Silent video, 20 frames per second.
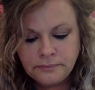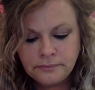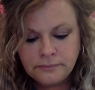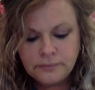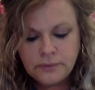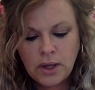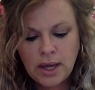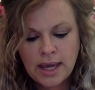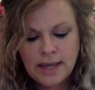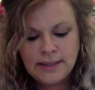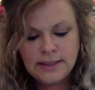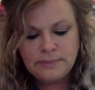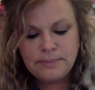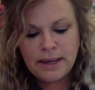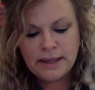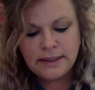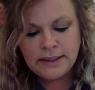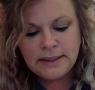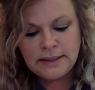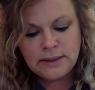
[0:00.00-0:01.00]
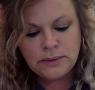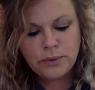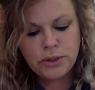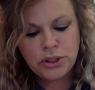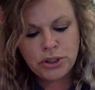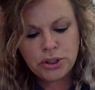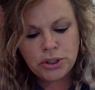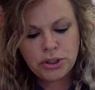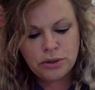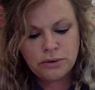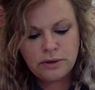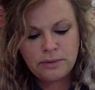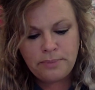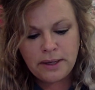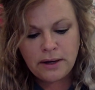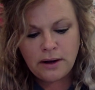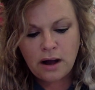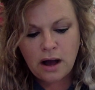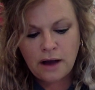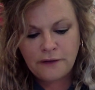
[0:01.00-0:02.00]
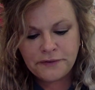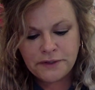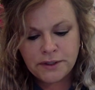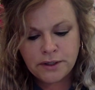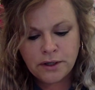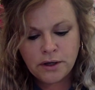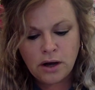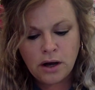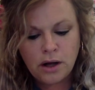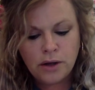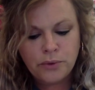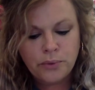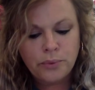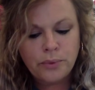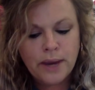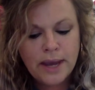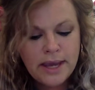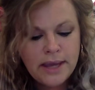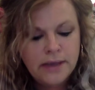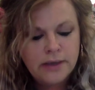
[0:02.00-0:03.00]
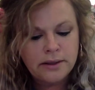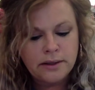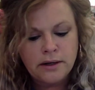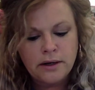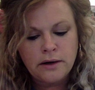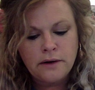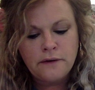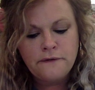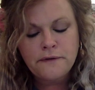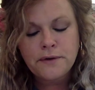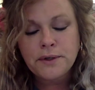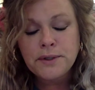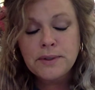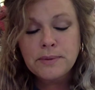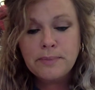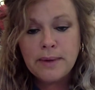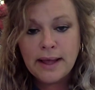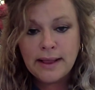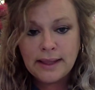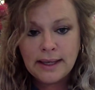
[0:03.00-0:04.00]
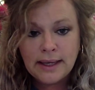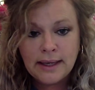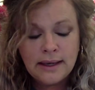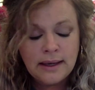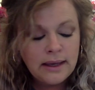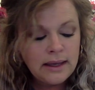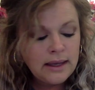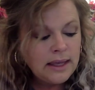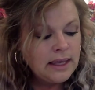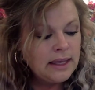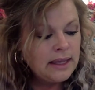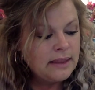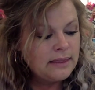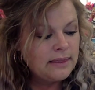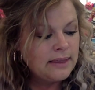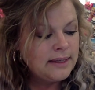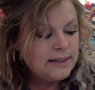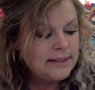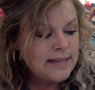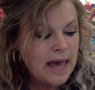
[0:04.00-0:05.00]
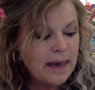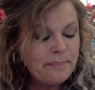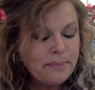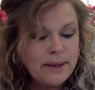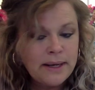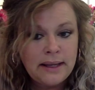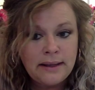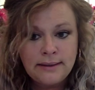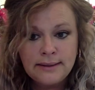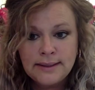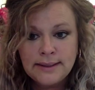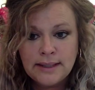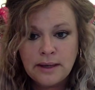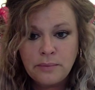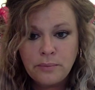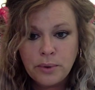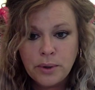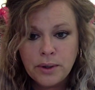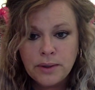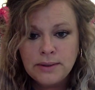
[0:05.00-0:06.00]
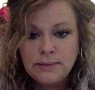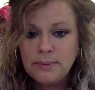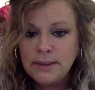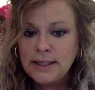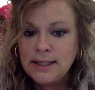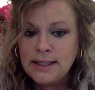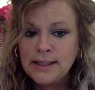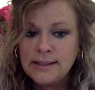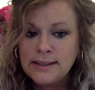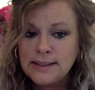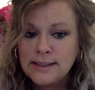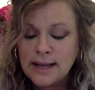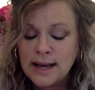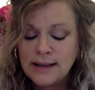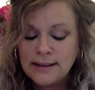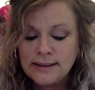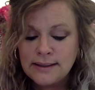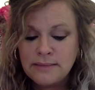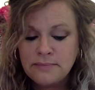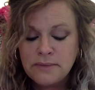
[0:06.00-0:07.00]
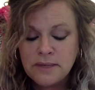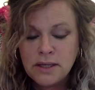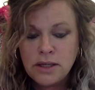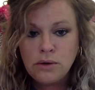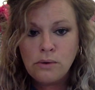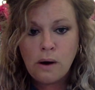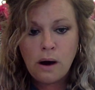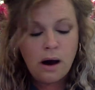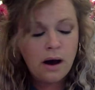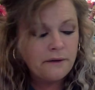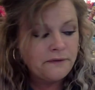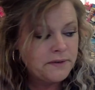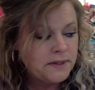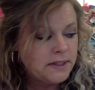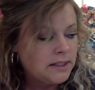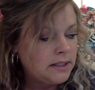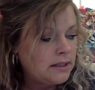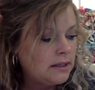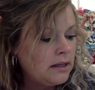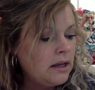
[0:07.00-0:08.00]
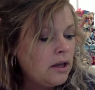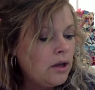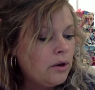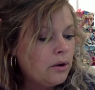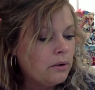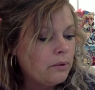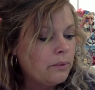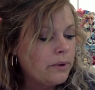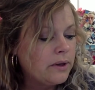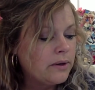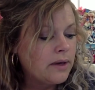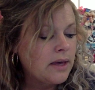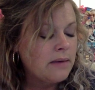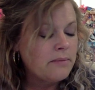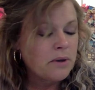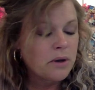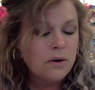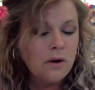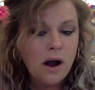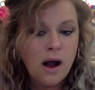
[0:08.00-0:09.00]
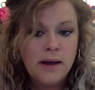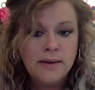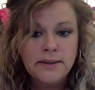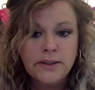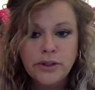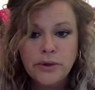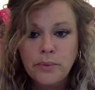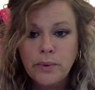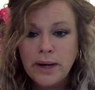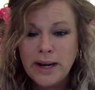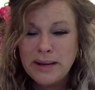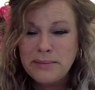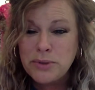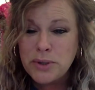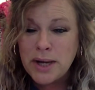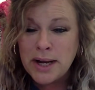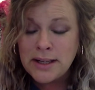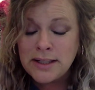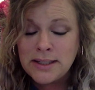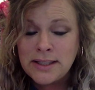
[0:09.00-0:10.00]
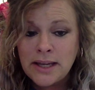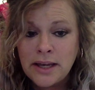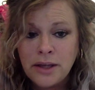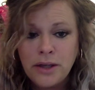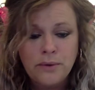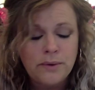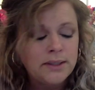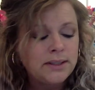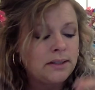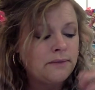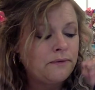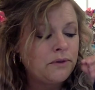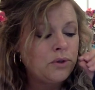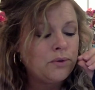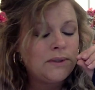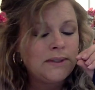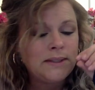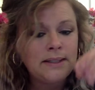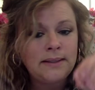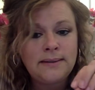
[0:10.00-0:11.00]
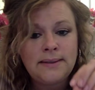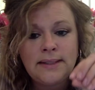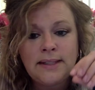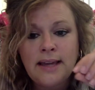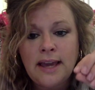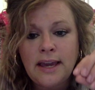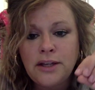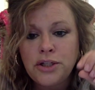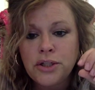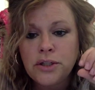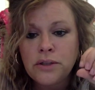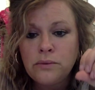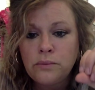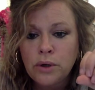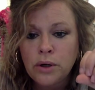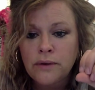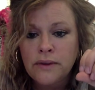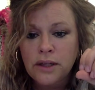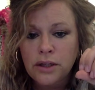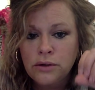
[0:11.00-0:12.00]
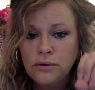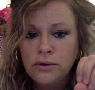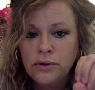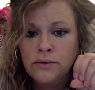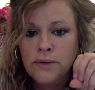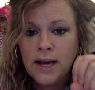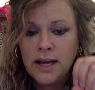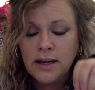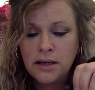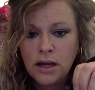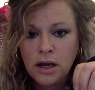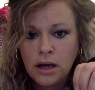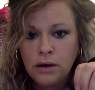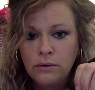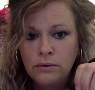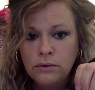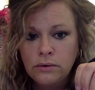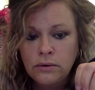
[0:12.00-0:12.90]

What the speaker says: Okay, spellings which do appear often are called regular for spelling. These happen in some words, but it is not something you often will come across. So what I'm trying to tell you is if you see CH in a word that you do not know,